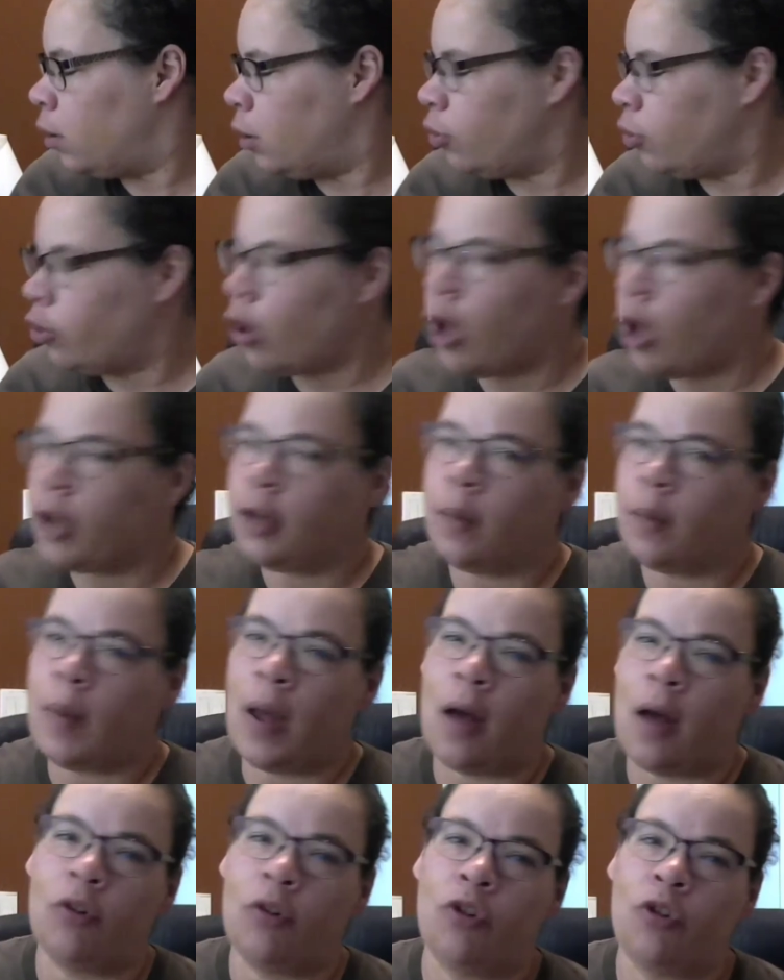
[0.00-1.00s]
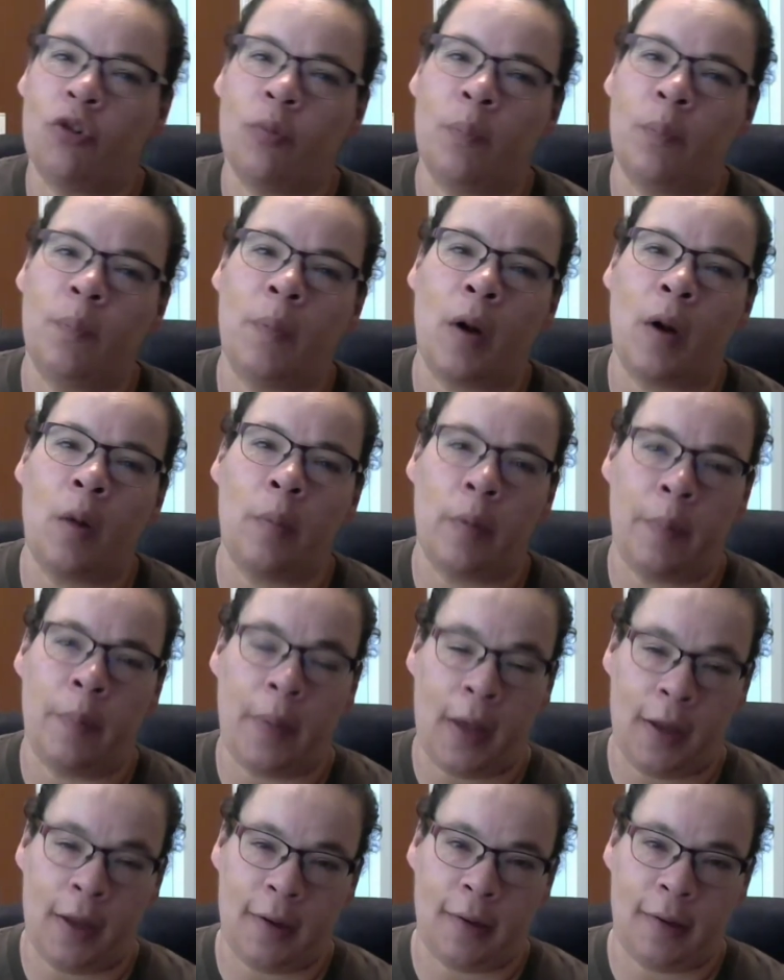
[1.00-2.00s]
talked about Barbara
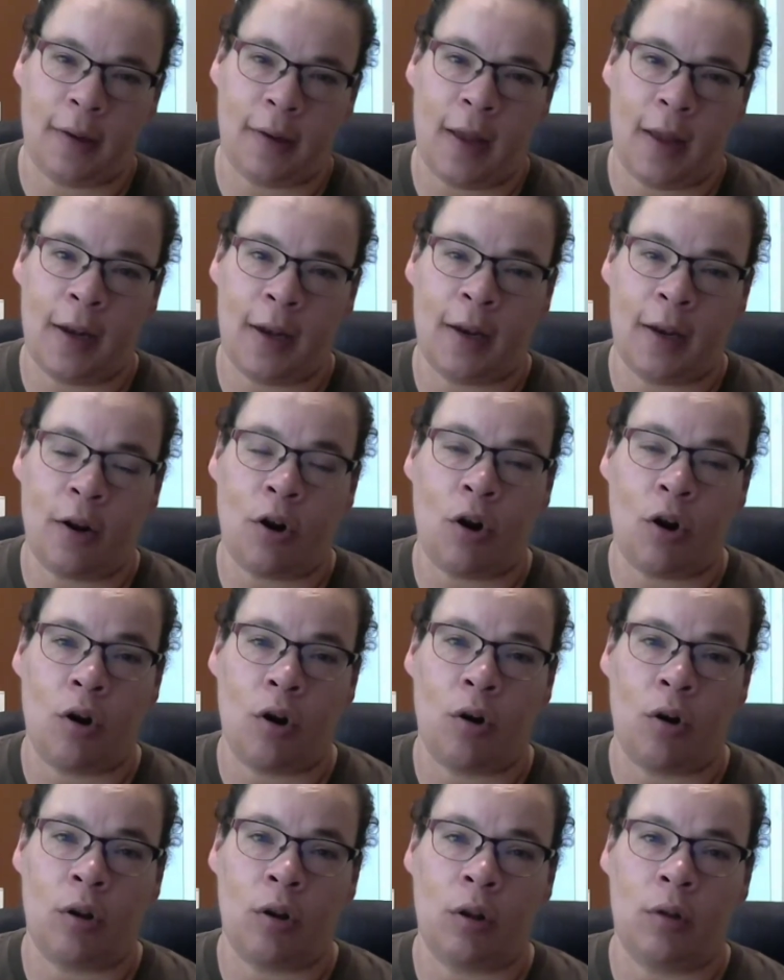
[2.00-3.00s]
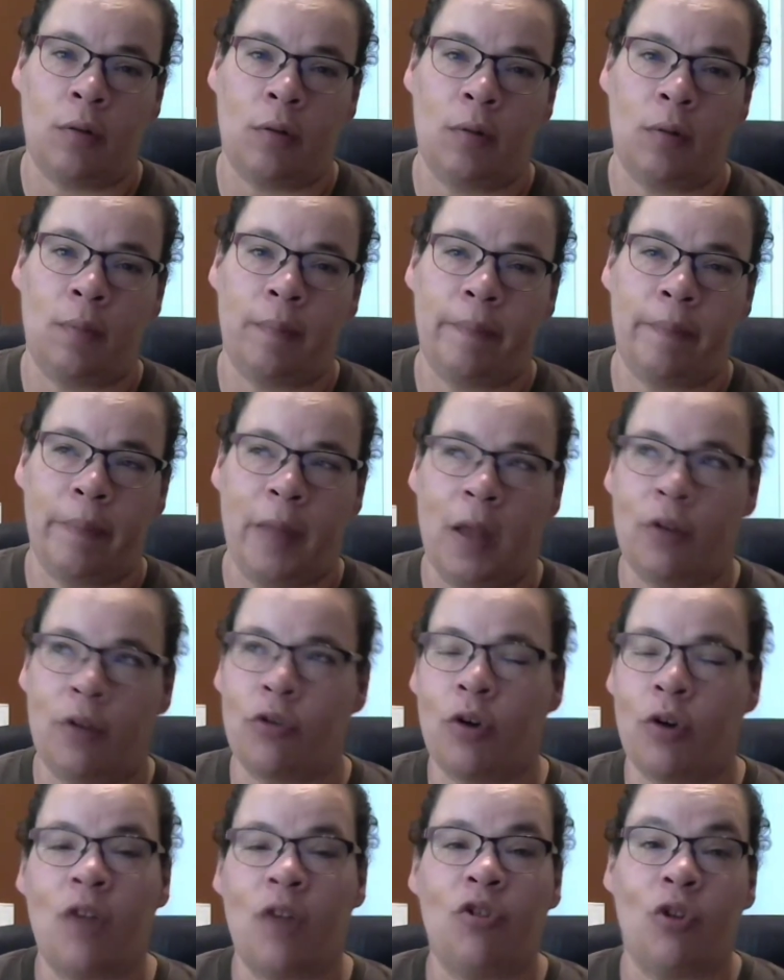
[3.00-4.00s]
Bates and her
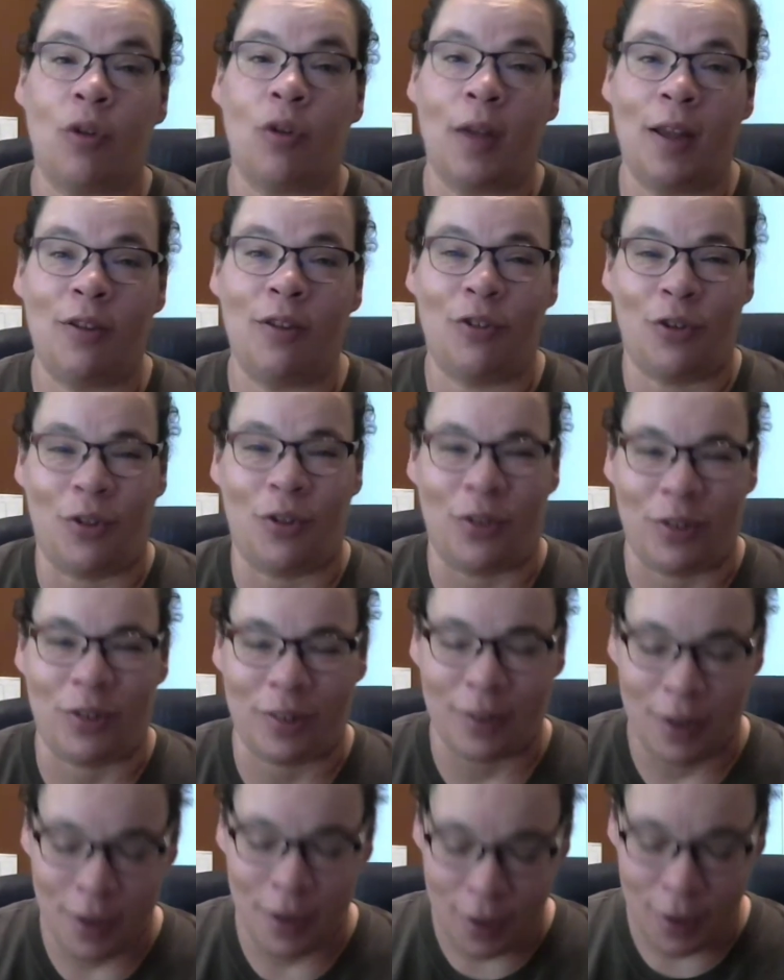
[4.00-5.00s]
international angels.